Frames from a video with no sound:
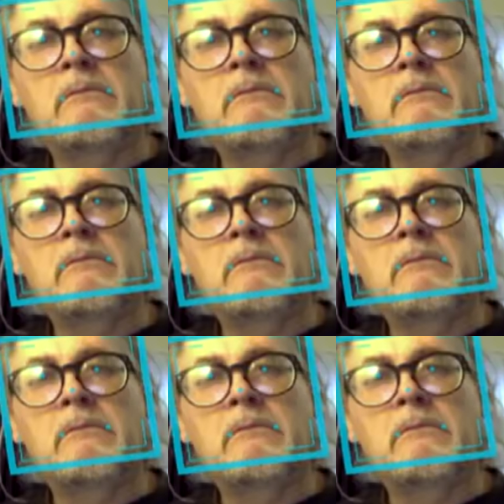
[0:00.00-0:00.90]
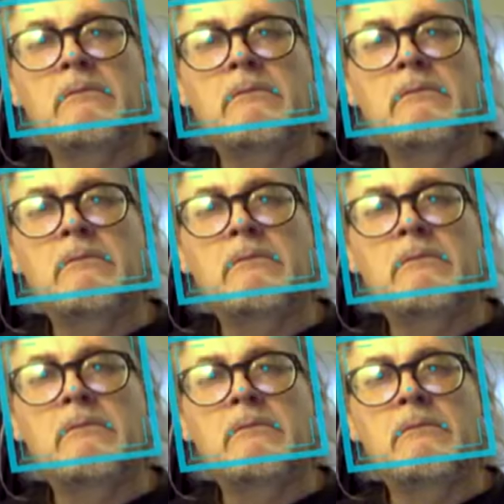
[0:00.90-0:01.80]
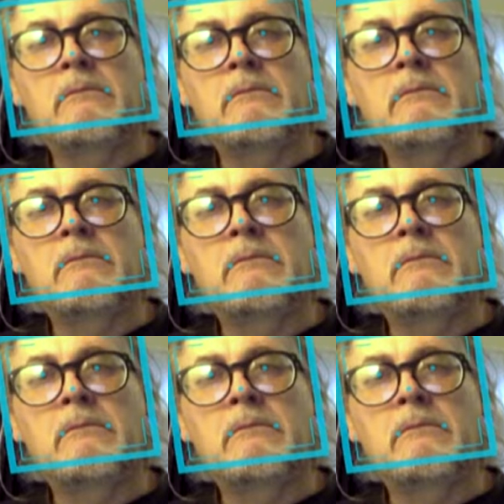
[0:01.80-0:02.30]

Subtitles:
[no speech]